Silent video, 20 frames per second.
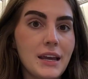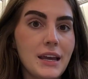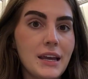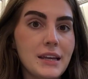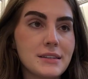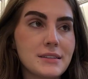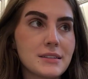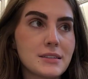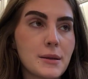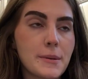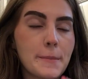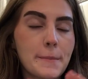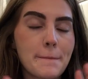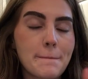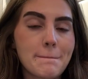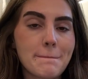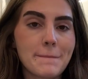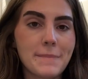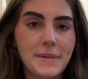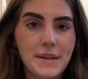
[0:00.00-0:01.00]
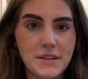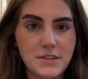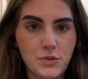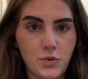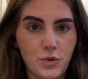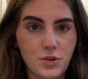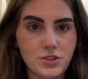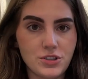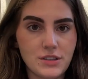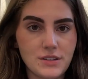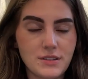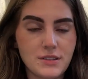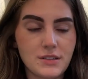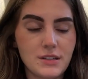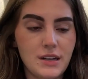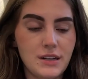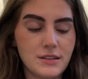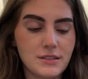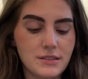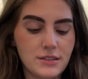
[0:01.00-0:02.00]
It's gorgeous.
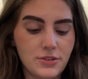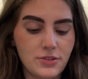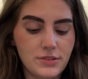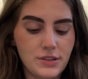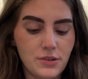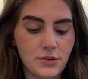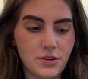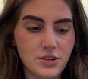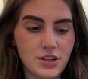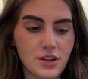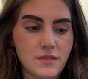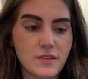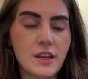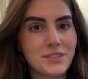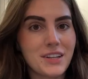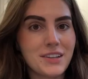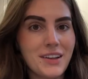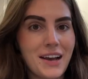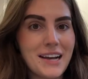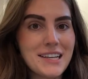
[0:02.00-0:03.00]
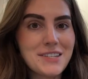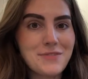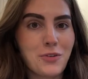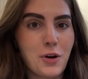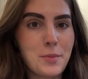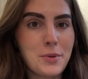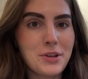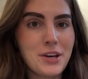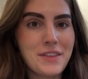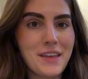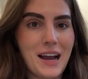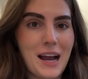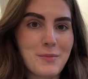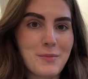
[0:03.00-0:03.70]
It is literally gorgeous. The last formula that